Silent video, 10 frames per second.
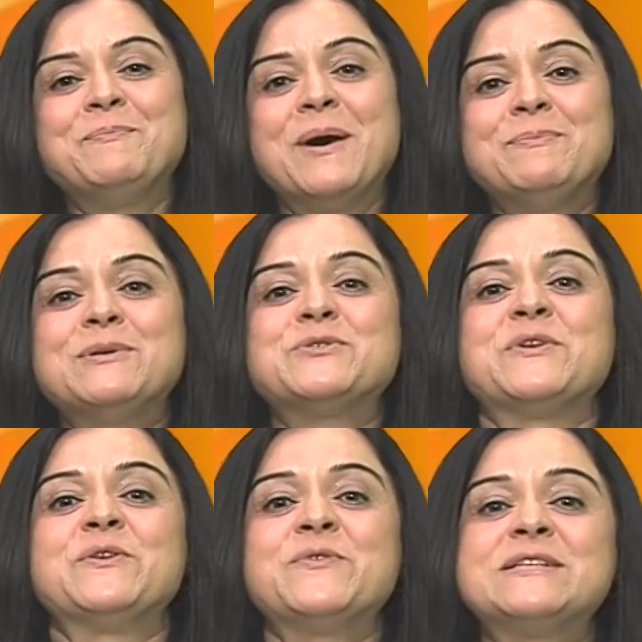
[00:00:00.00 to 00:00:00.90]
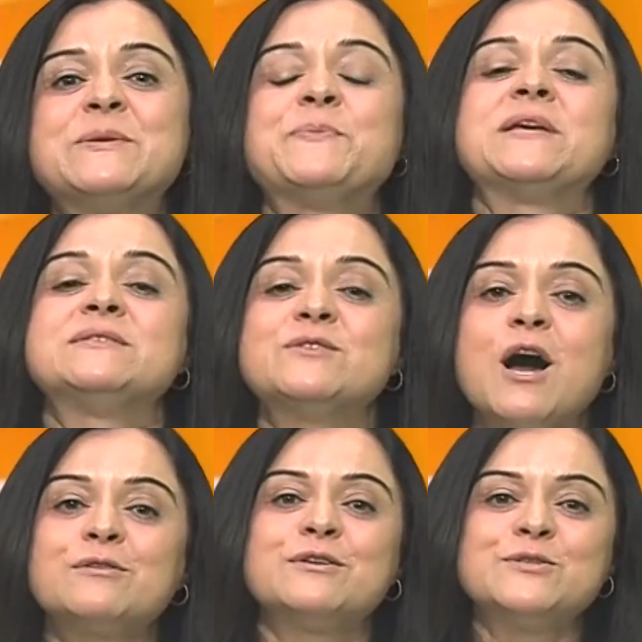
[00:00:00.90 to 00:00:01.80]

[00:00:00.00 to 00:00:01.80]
Padma Shri recipient Dr.